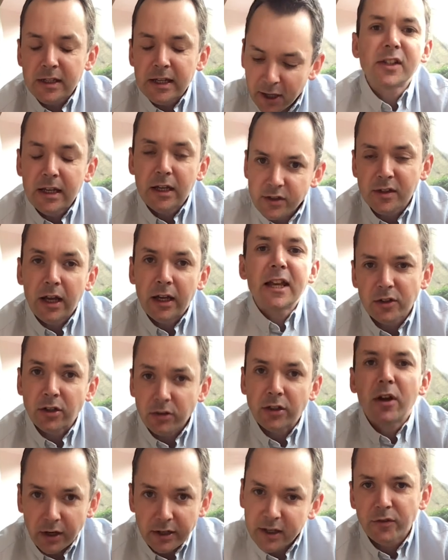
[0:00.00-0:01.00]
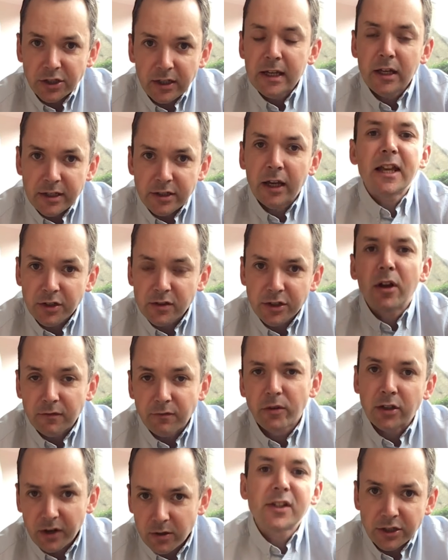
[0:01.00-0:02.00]
uh, congratulations and very
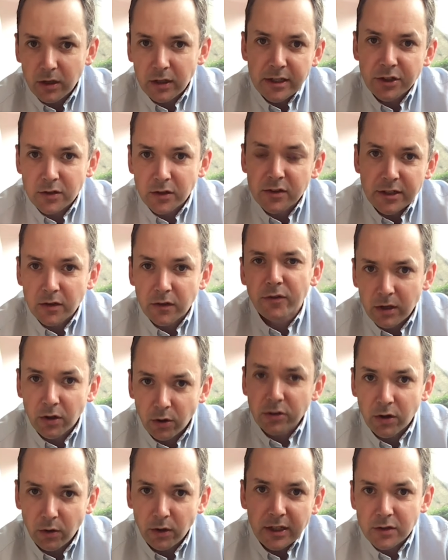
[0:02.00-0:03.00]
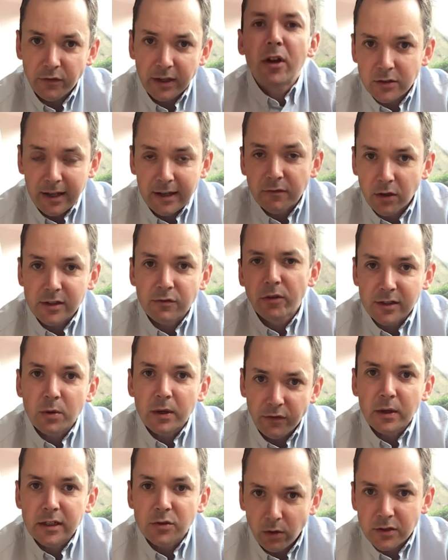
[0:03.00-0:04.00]
well done to the whole of the class of
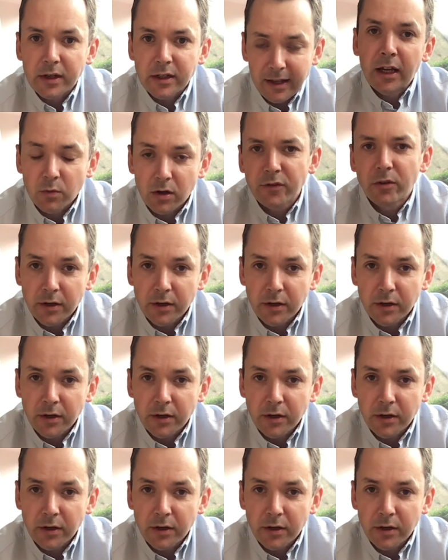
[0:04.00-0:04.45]
2021,